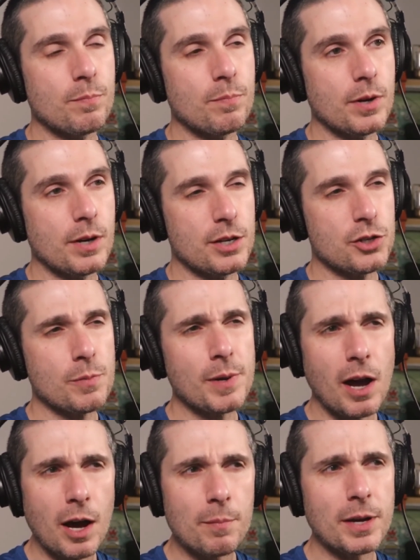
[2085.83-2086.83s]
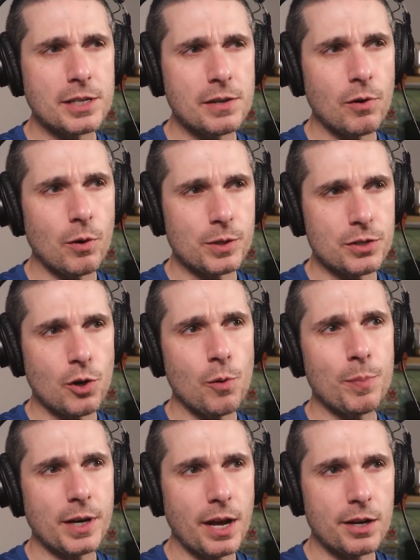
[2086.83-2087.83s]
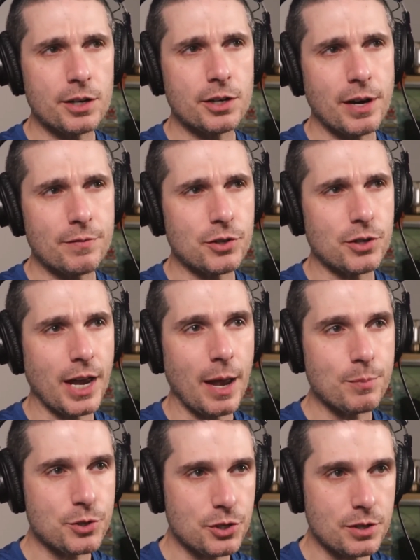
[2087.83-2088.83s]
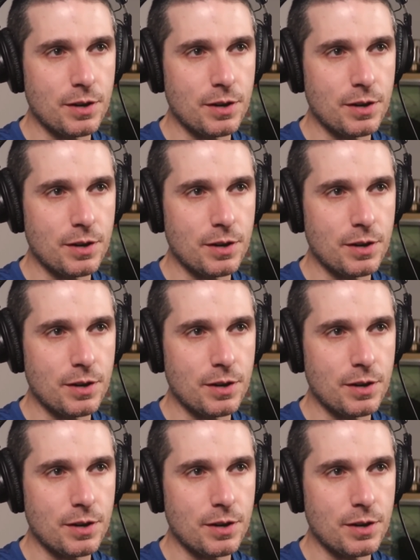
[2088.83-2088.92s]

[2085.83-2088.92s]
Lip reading: it should be on by default, which is open editor after capture,